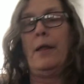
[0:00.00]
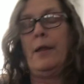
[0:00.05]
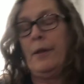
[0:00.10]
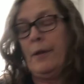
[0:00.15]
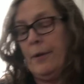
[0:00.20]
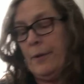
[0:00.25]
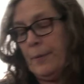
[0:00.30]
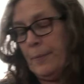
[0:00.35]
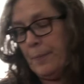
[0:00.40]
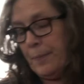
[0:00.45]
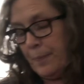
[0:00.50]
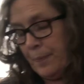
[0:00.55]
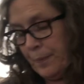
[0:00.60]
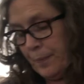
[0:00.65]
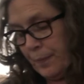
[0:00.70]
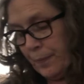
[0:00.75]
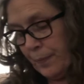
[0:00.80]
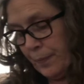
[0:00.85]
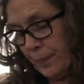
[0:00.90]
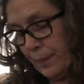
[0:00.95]

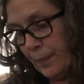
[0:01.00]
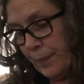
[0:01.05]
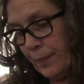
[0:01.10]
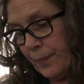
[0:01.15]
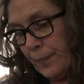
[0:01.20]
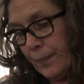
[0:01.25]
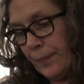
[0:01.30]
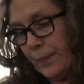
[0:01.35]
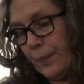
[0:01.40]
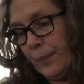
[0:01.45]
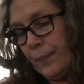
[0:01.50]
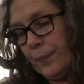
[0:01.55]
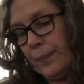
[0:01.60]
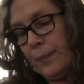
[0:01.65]
(no one is talking)